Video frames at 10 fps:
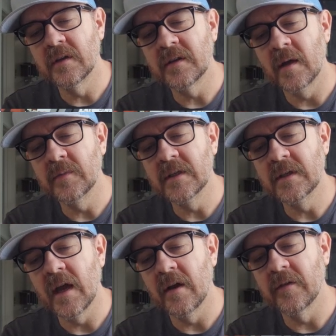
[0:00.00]
type
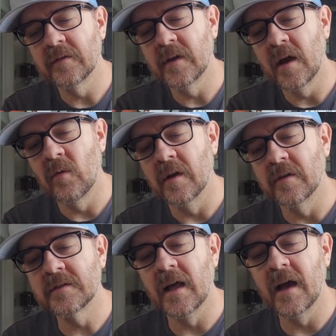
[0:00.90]
decals. They're not water
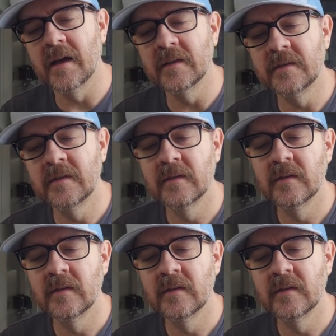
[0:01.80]
slides